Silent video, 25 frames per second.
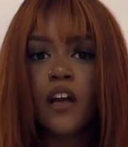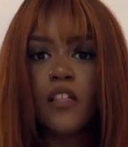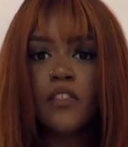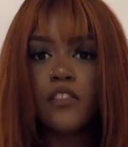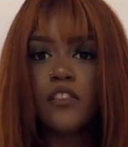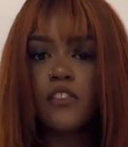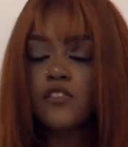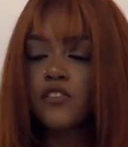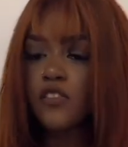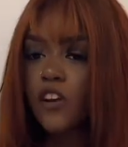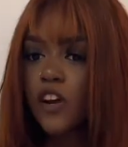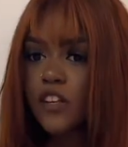
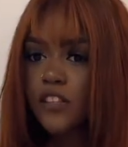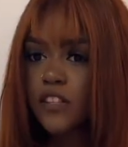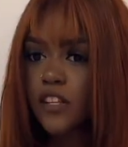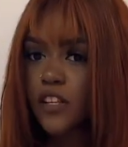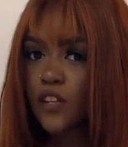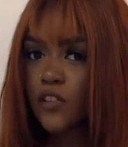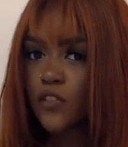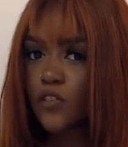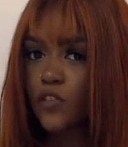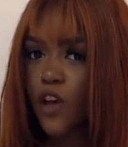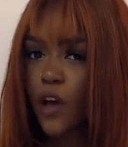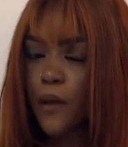The sizing
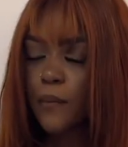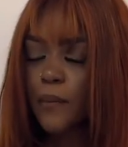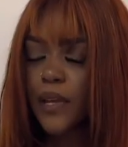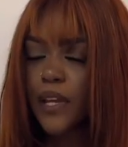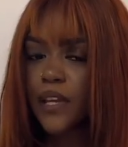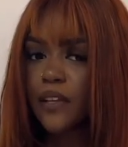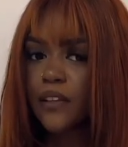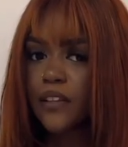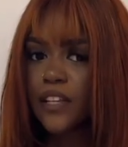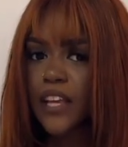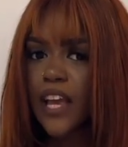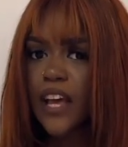is, I
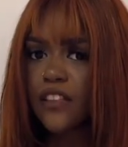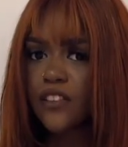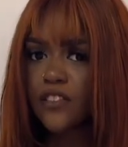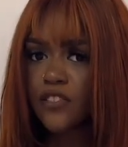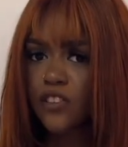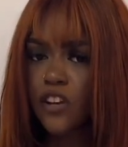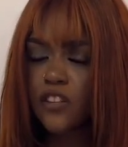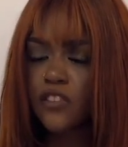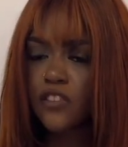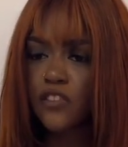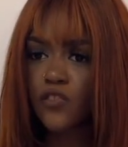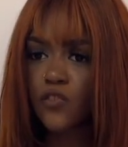mean, yeah, the
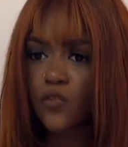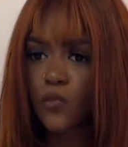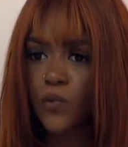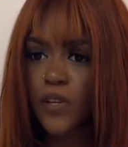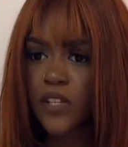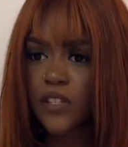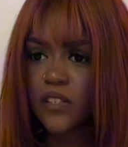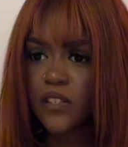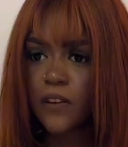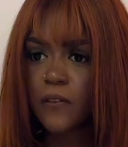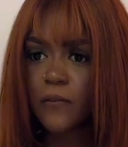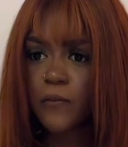sizing is always
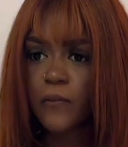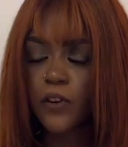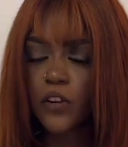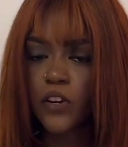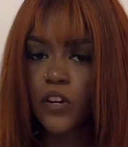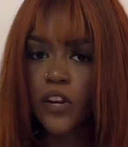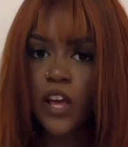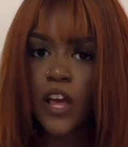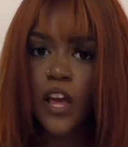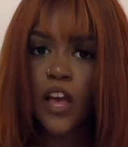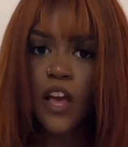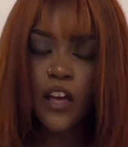different.
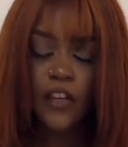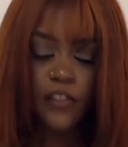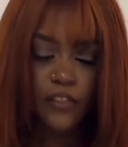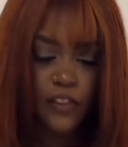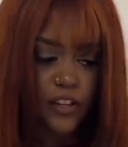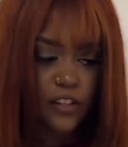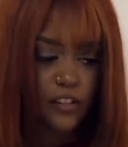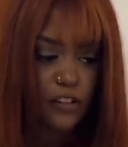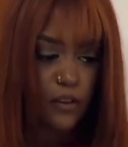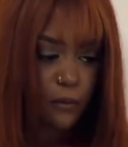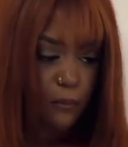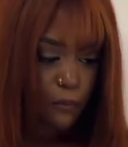
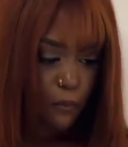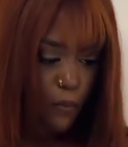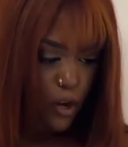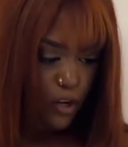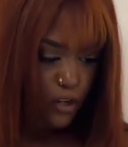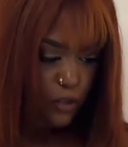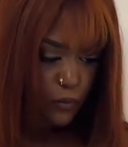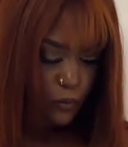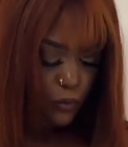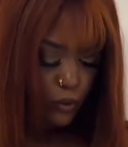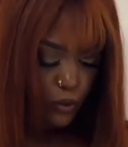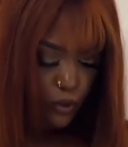These are
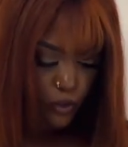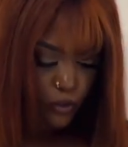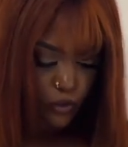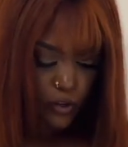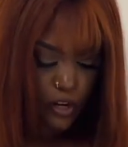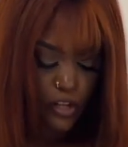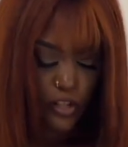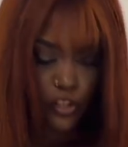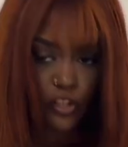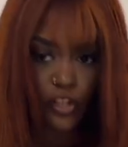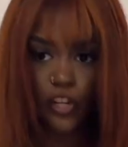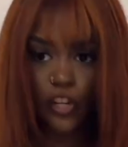much more
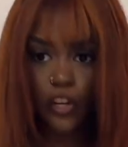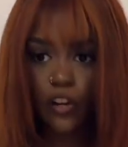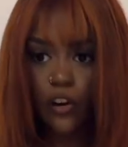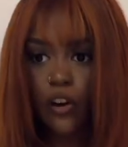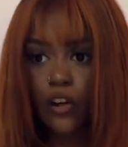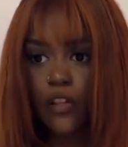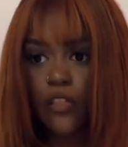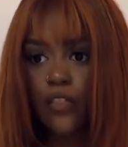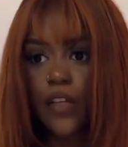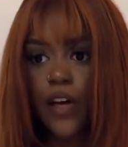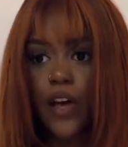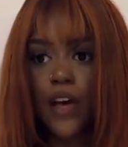
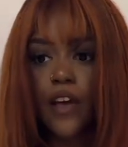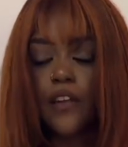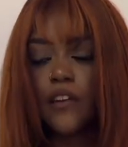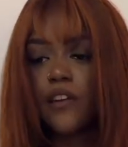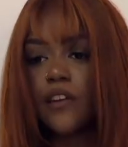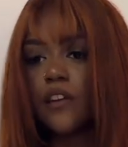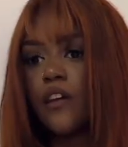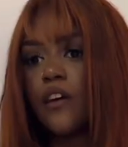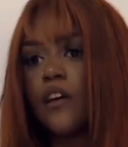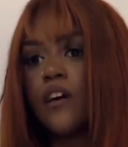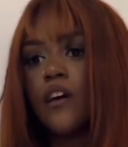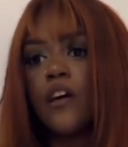stretchier
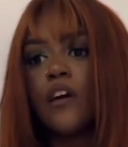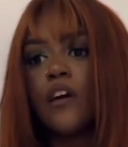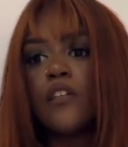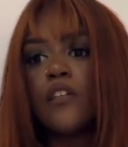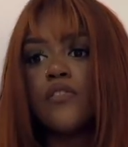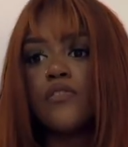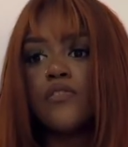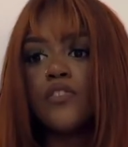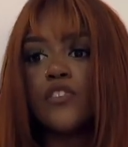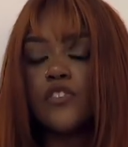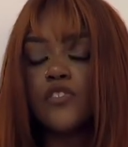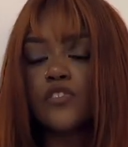than
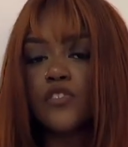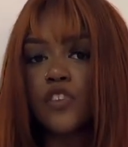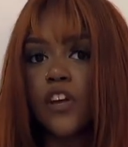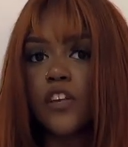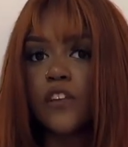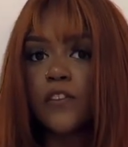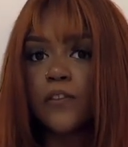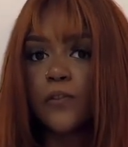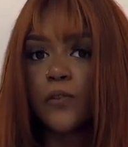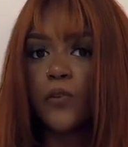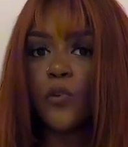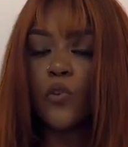the
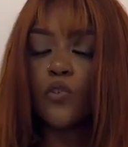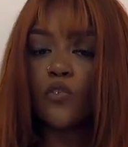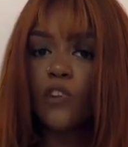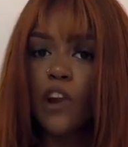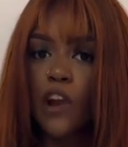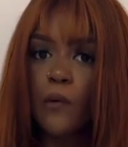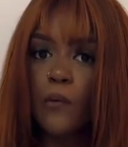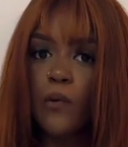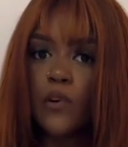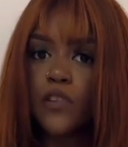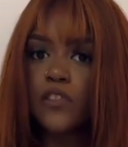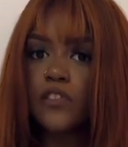size 4 grey
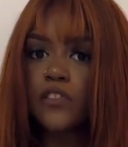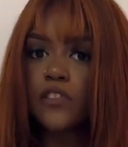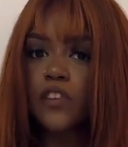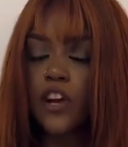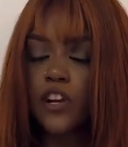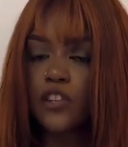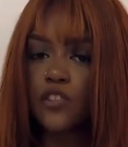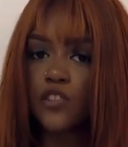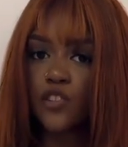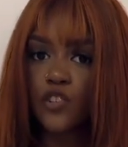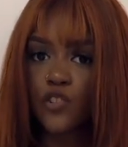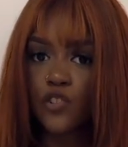ones that I
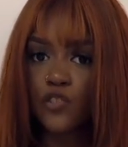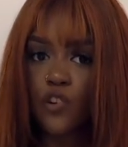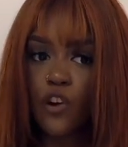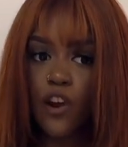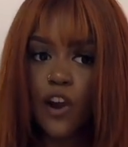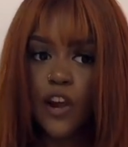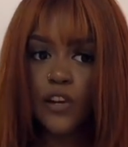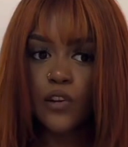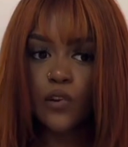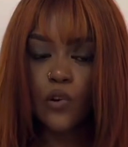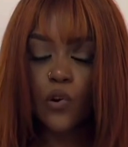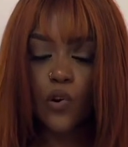just
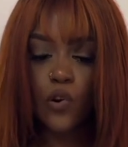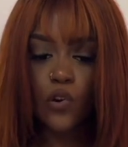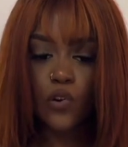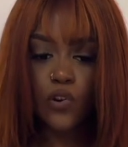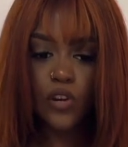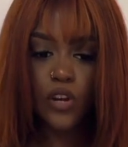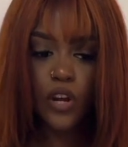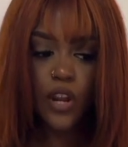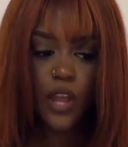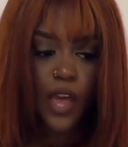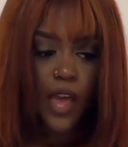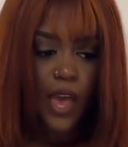tried
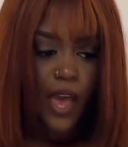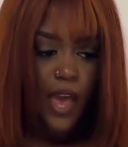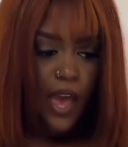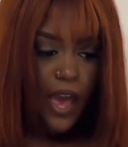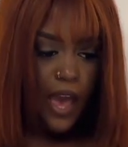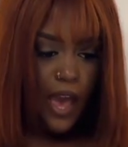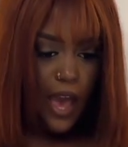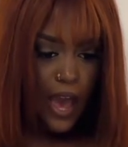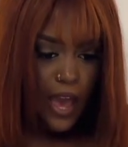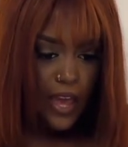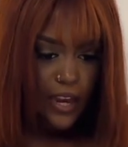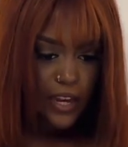on.
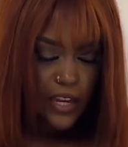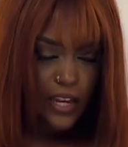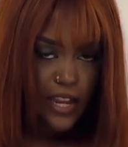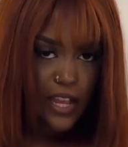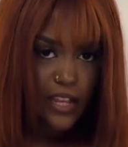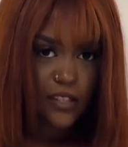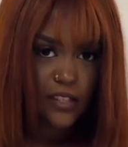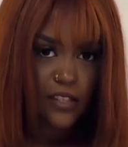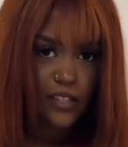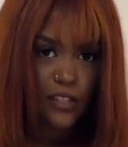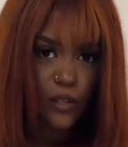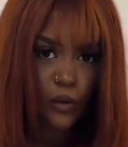And
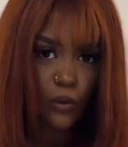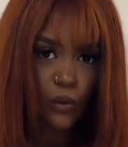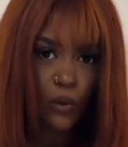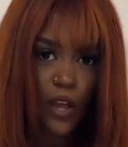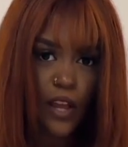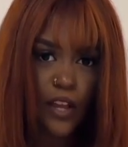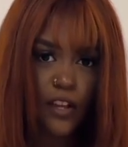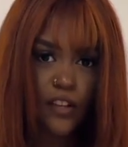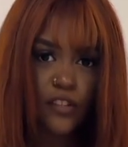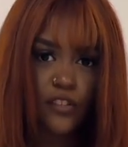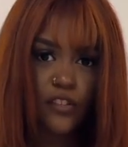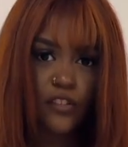there's still
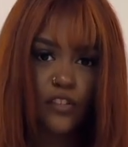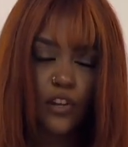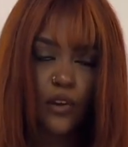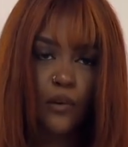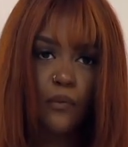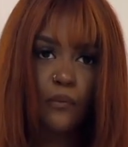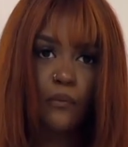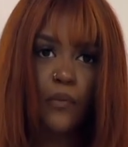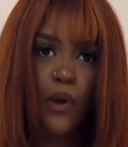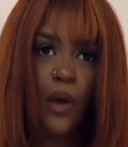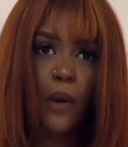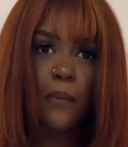like
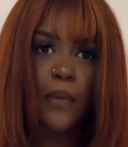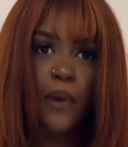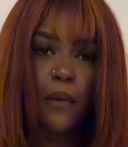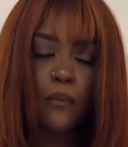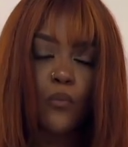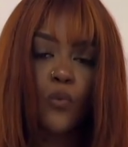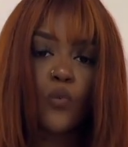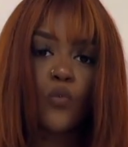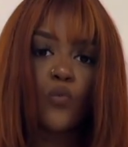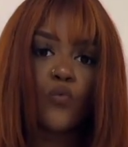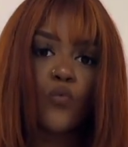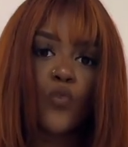some, a bit
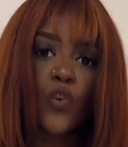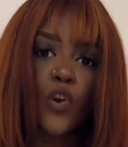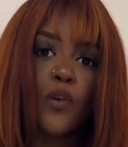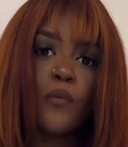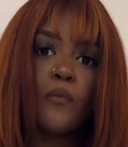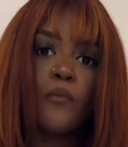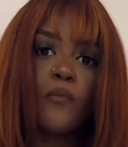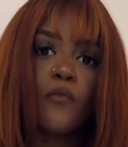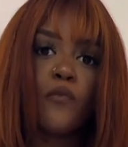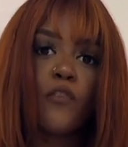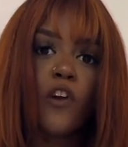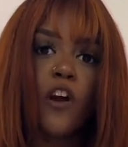more
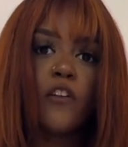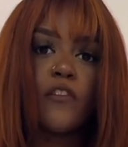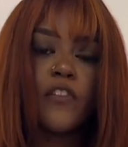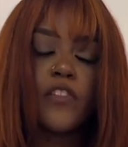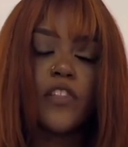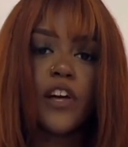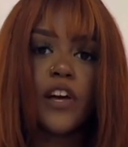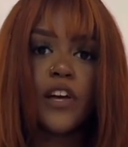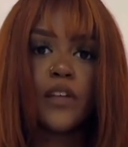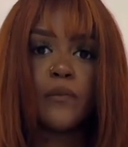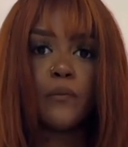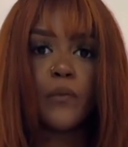room, rather
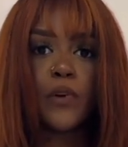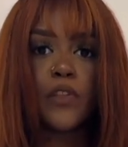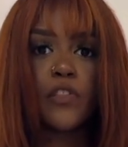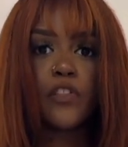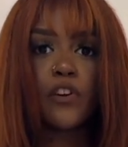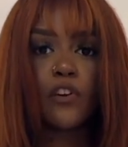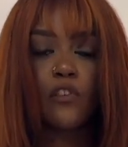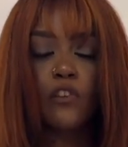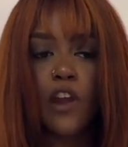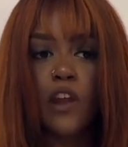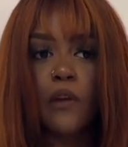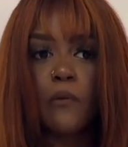than with the
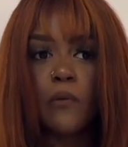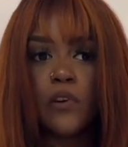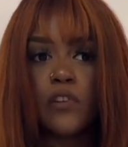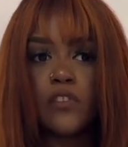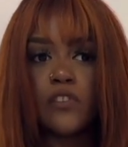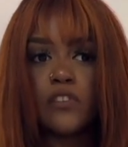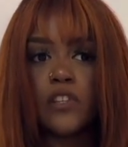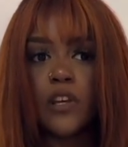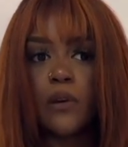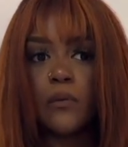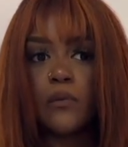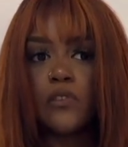grey
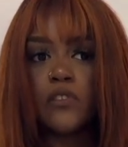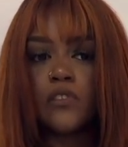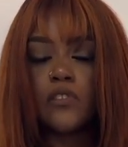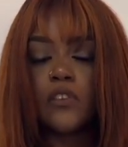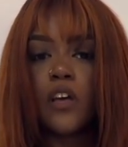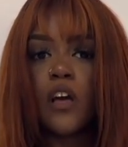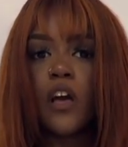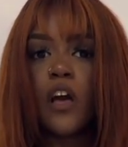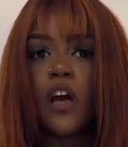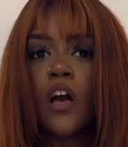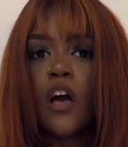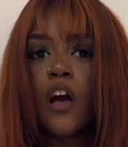ones, there was
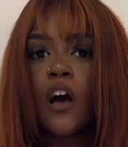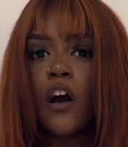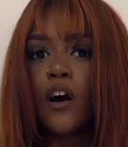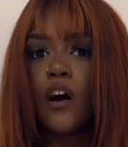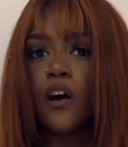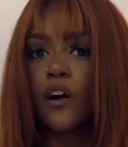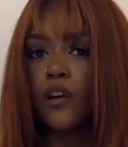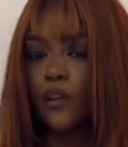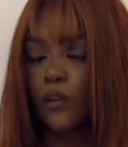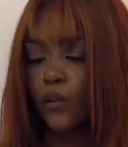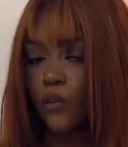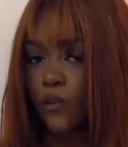
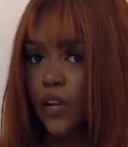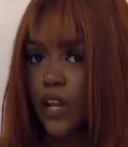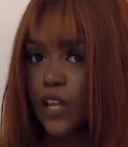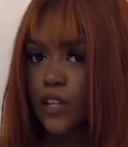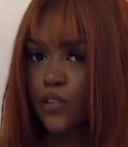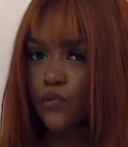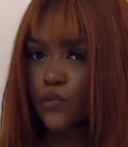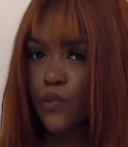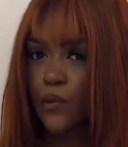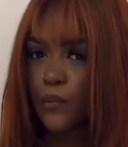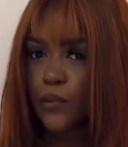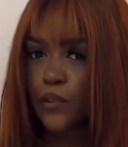a lot
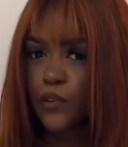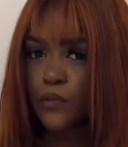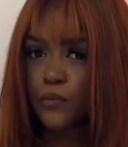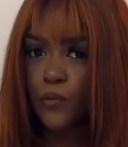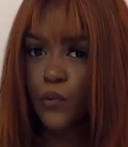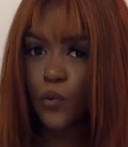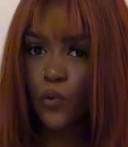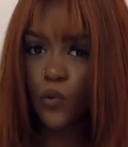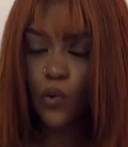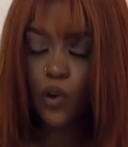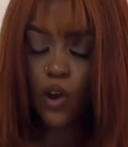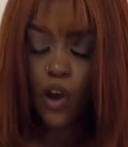less room. It was
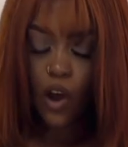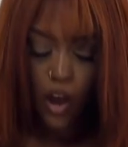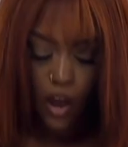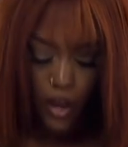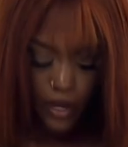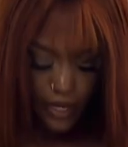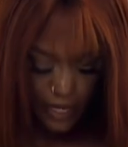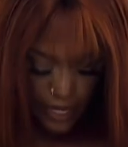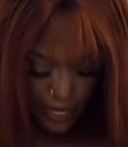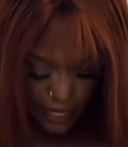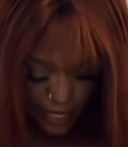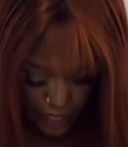more
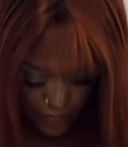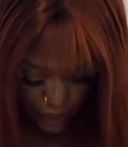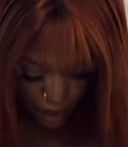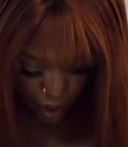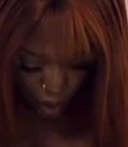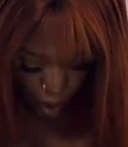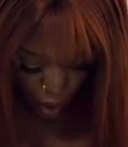hugging.